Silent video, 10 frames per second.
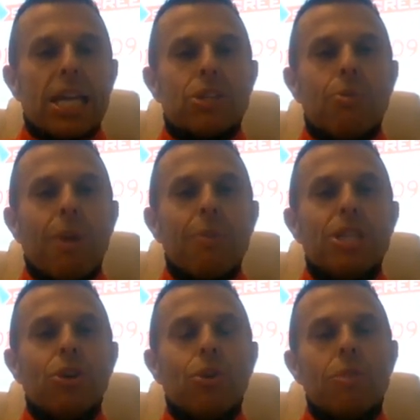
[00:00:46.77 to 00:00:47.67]
So when we
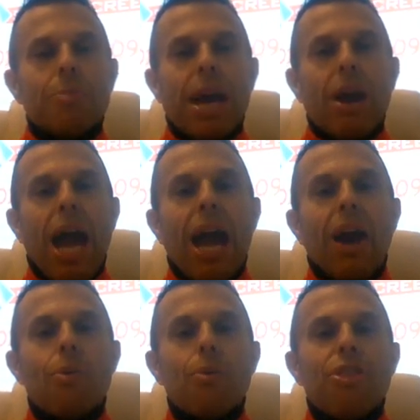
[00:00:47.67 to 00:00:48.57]
talk about
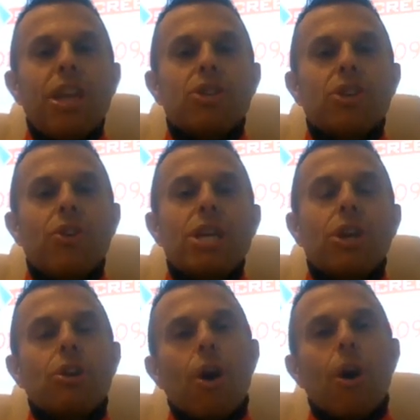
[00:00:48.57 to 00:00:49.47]
how thin a
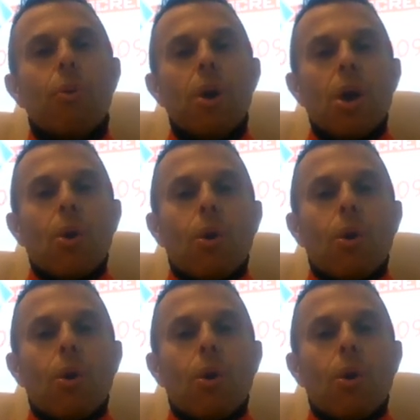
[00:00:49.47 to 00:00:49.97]
screed can go,